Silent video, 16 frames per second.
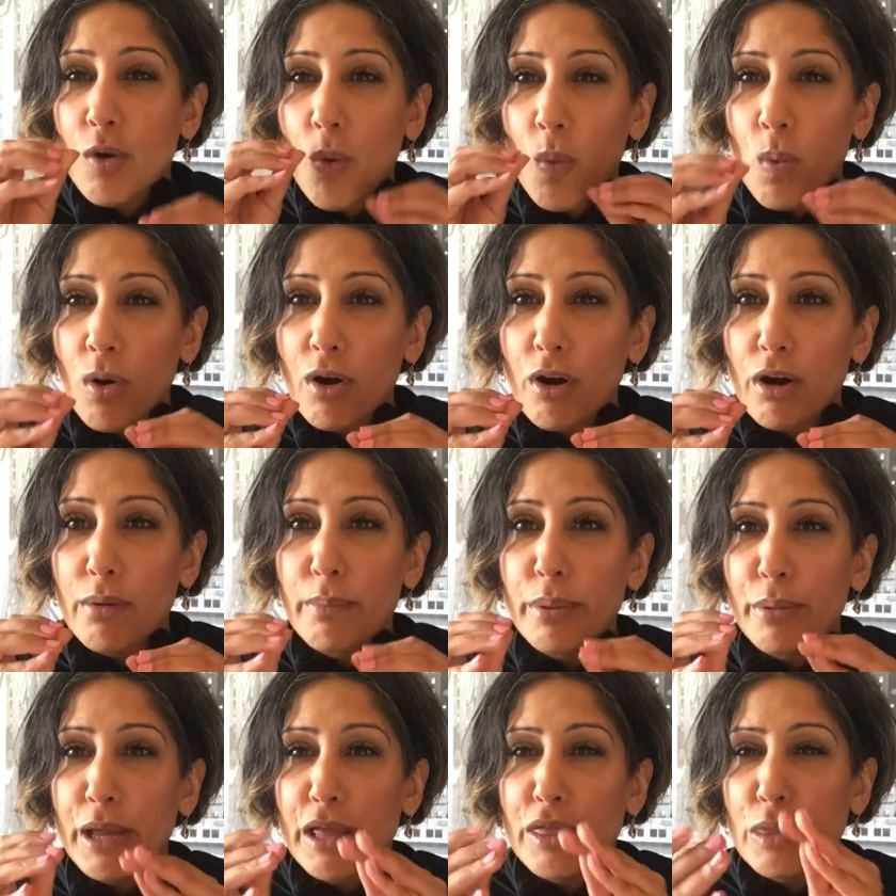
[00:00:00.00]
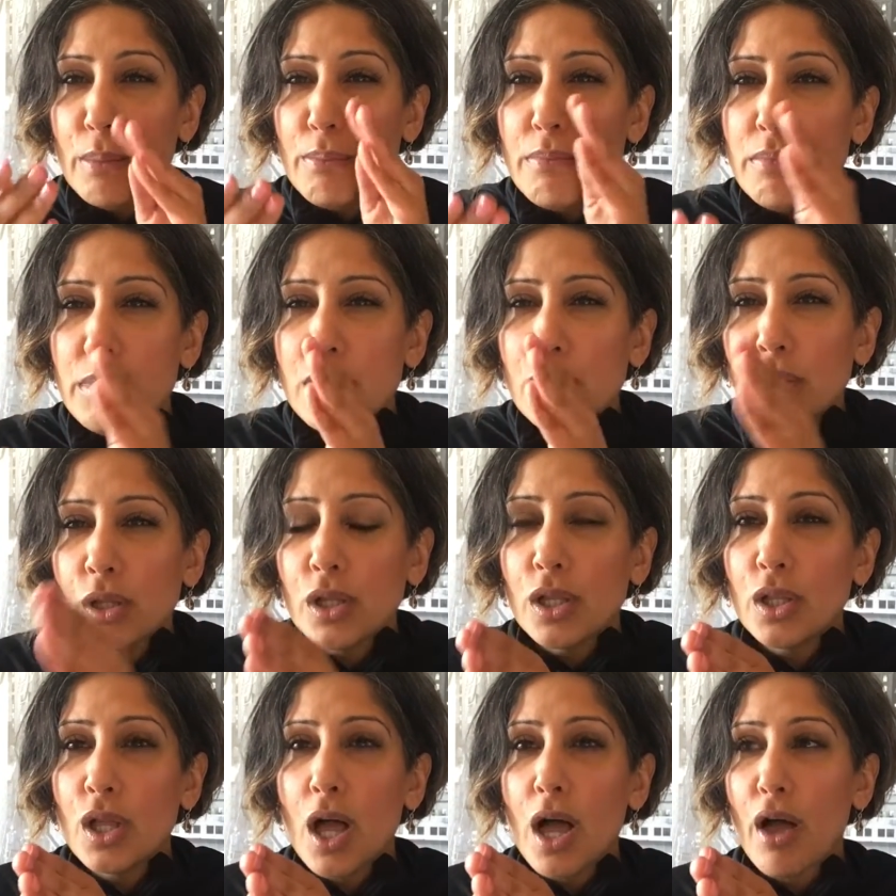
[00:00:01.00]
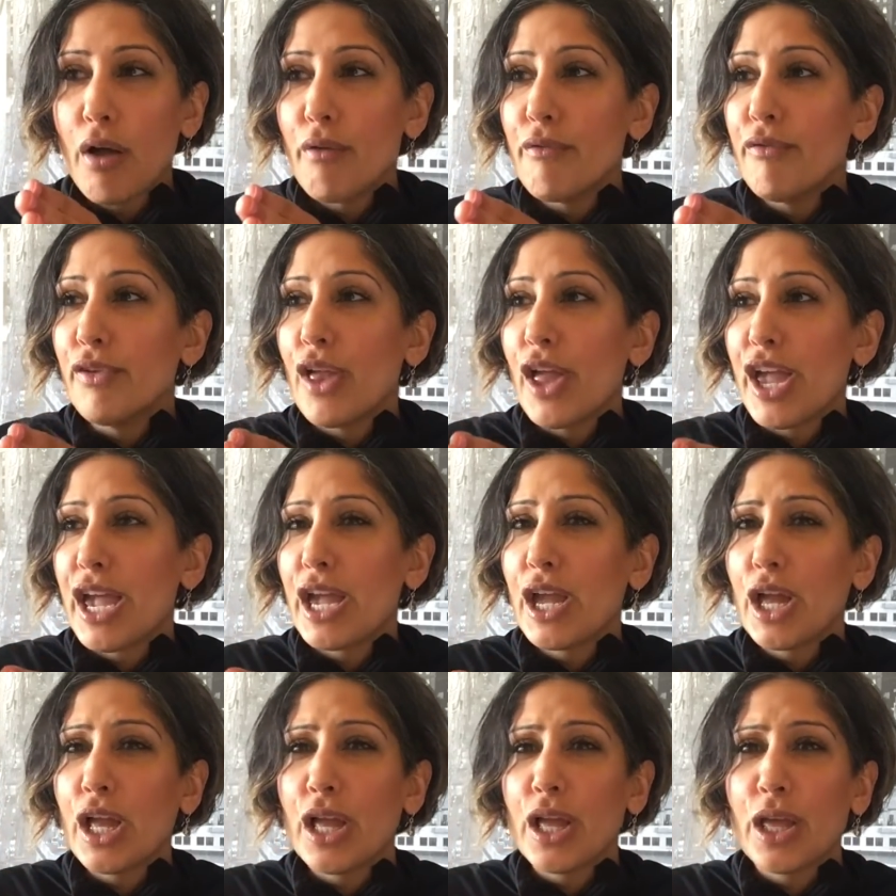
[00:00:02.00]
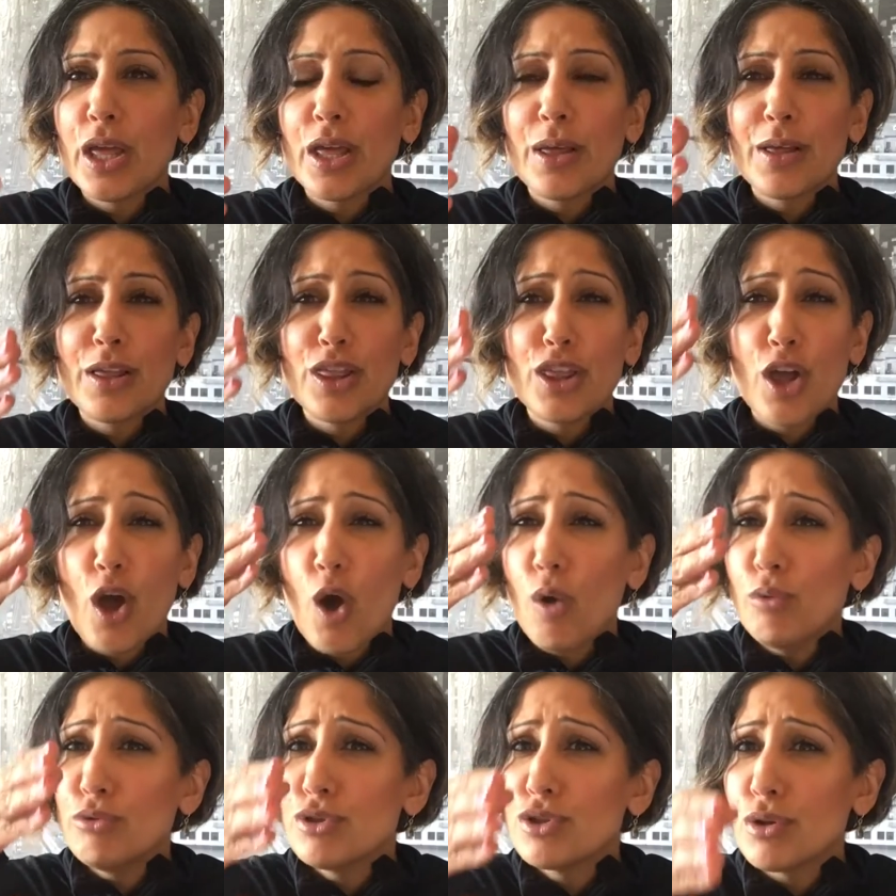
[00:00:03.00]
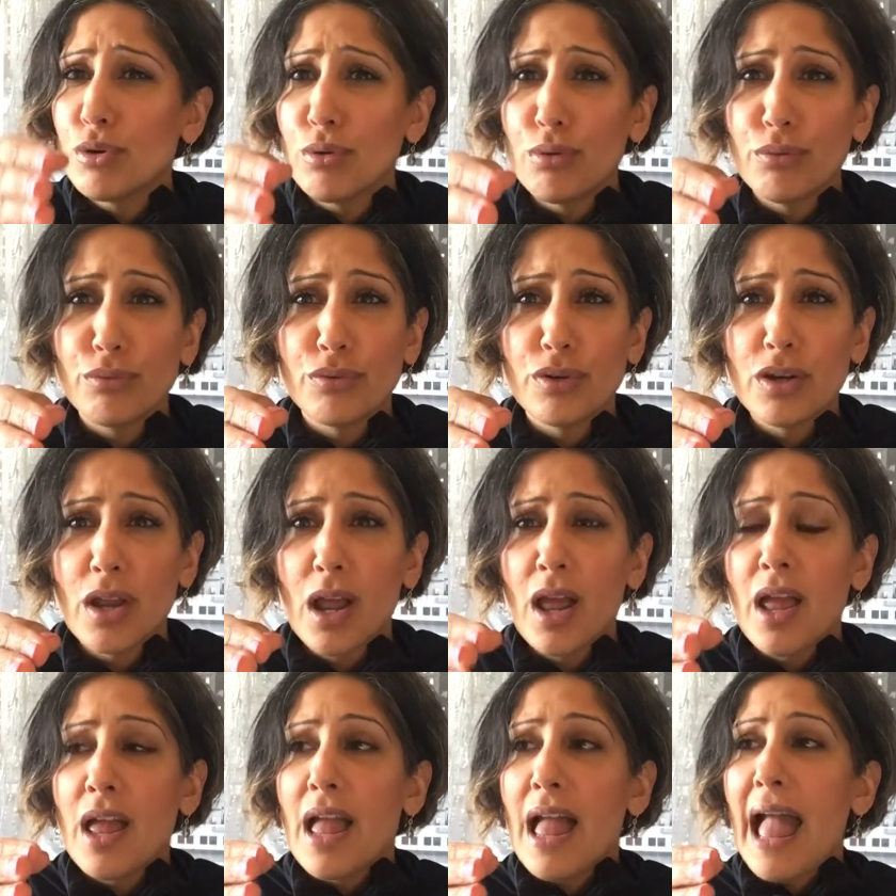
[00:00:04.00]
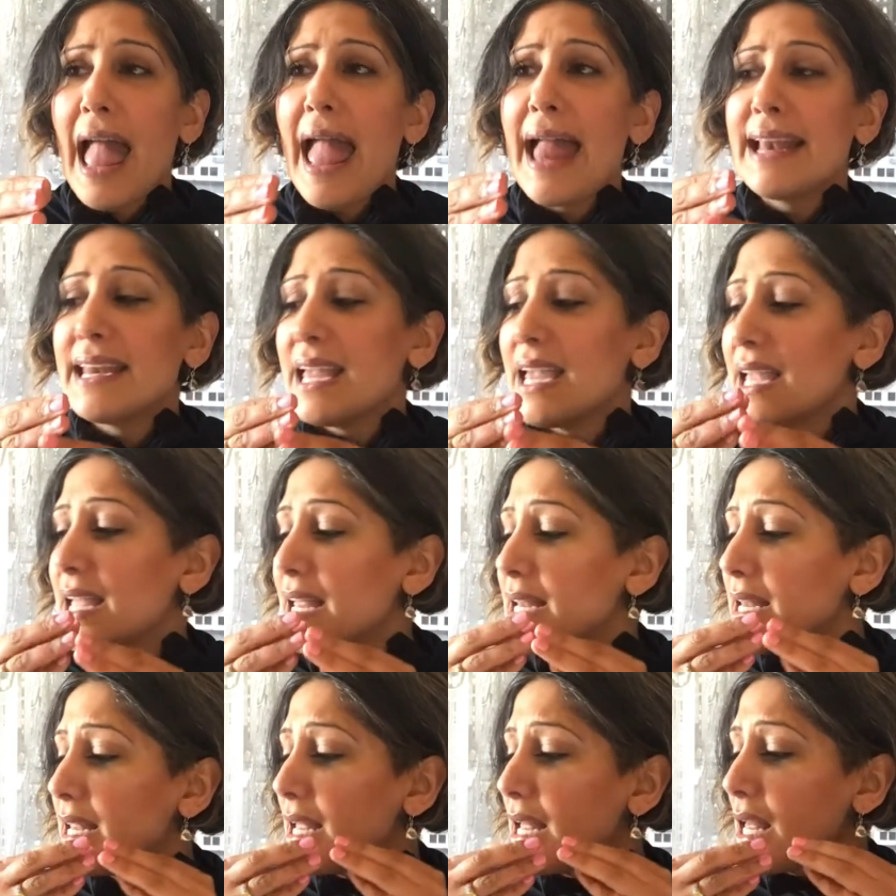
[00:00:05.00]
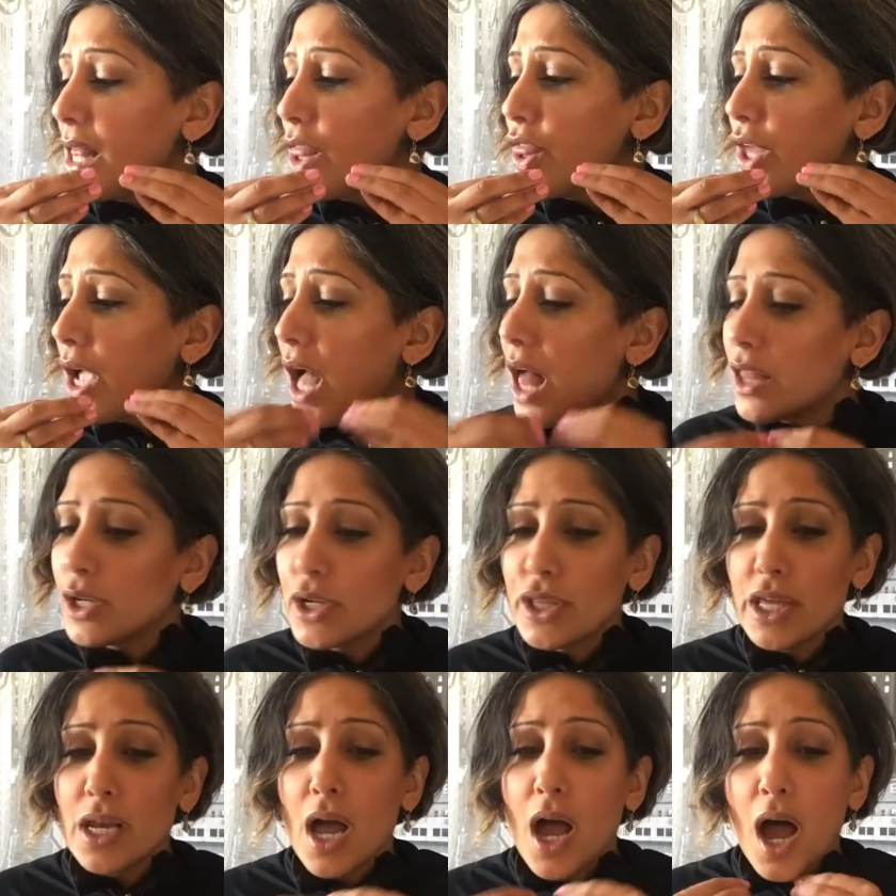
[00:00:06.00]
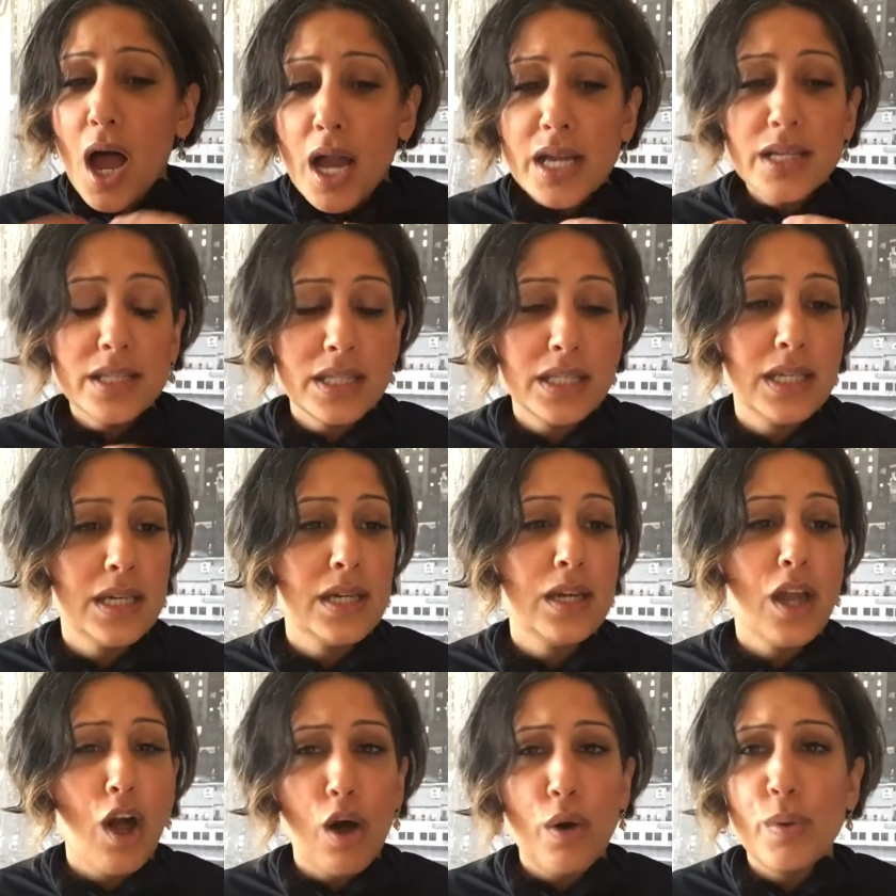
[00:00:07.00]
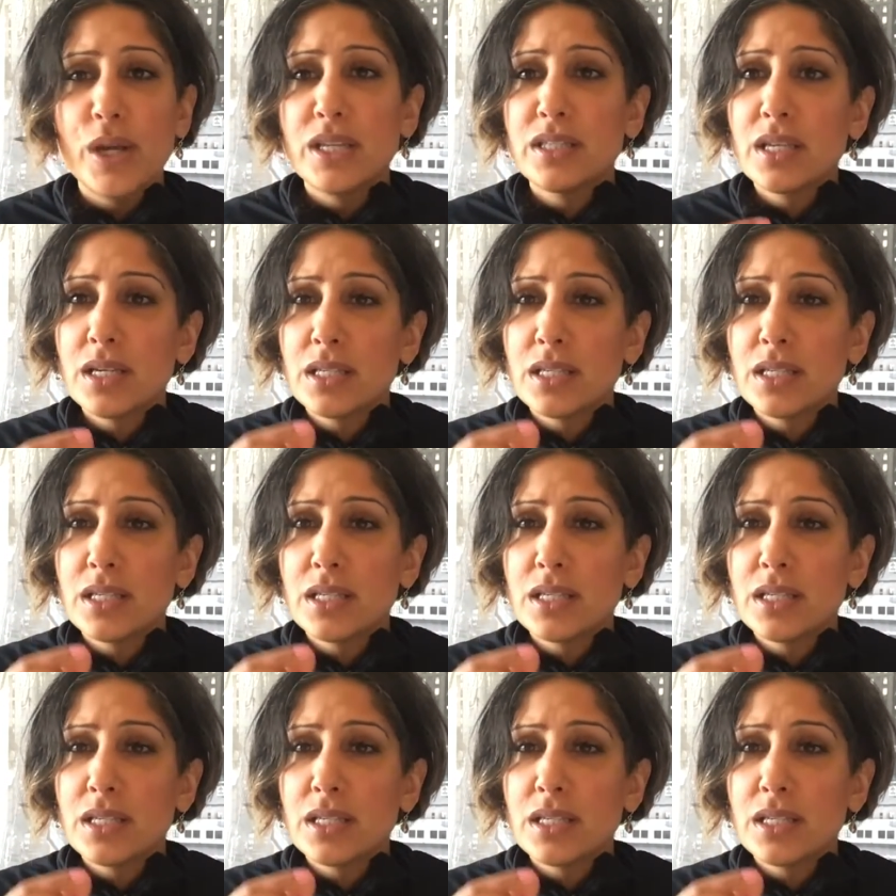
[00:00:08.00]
orb in the middle of like the ozone, and the color that I see always